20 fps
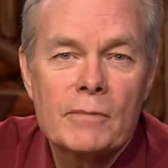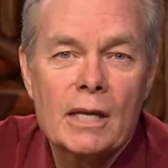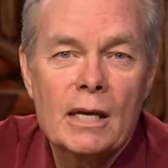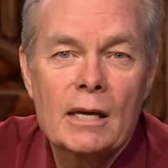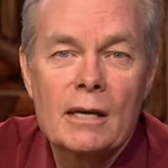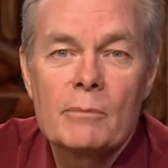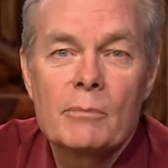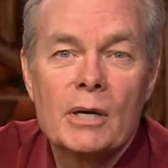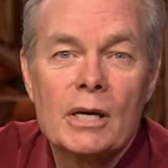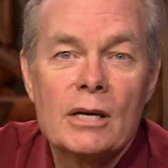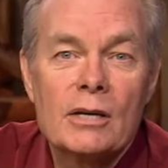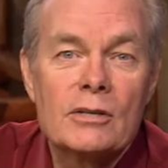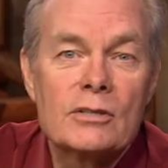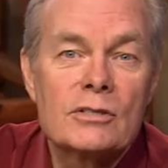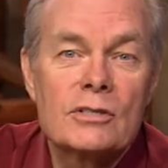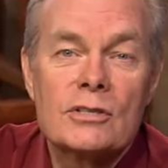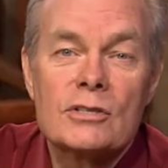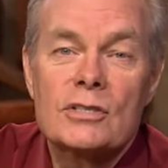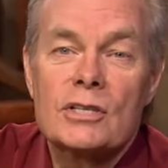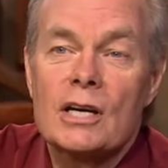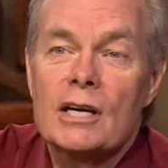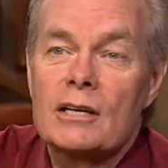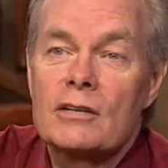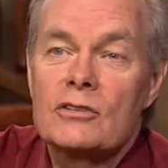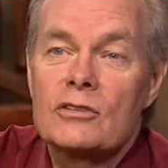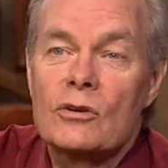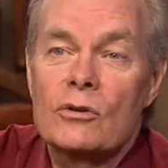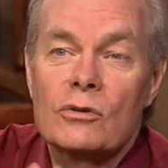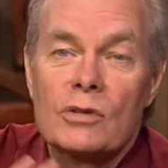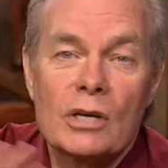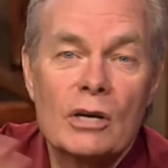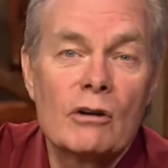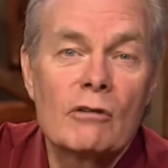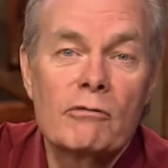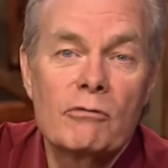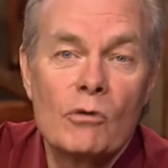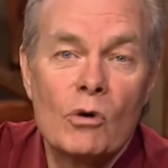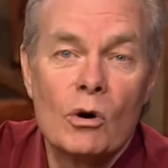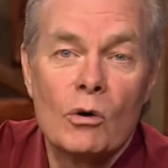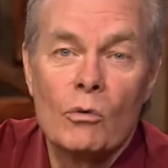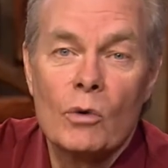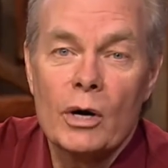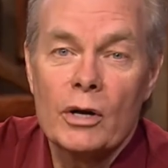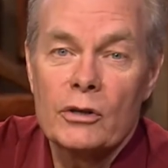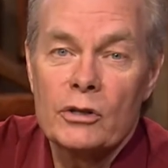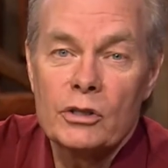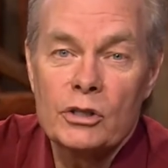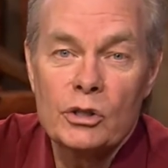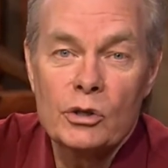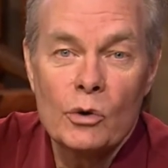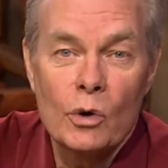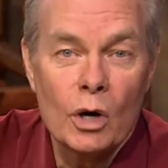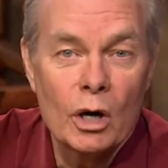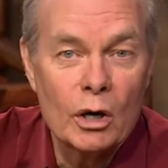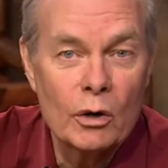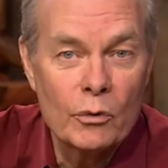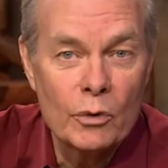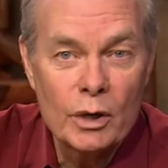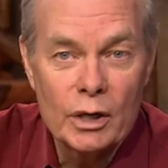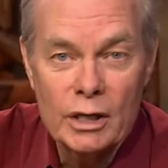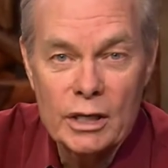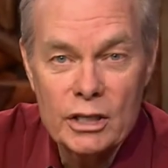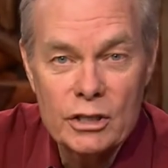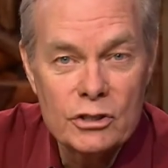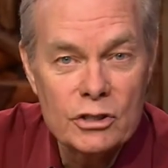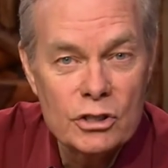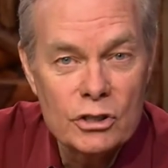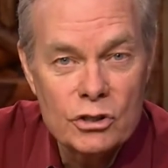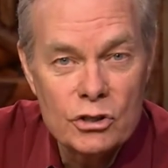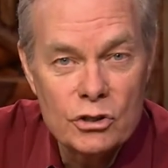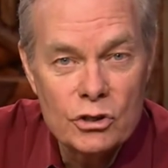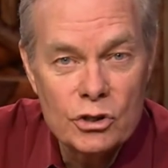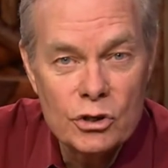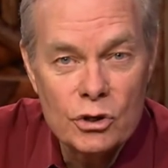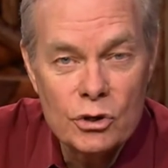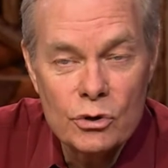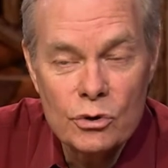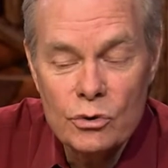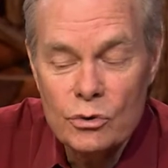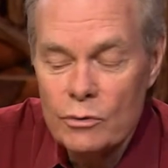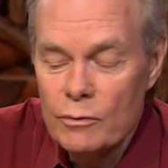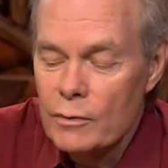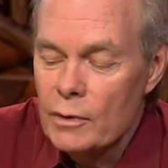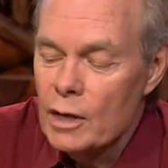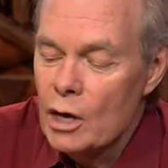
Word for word: he begins to say, So therefore, whether you are a religious Jew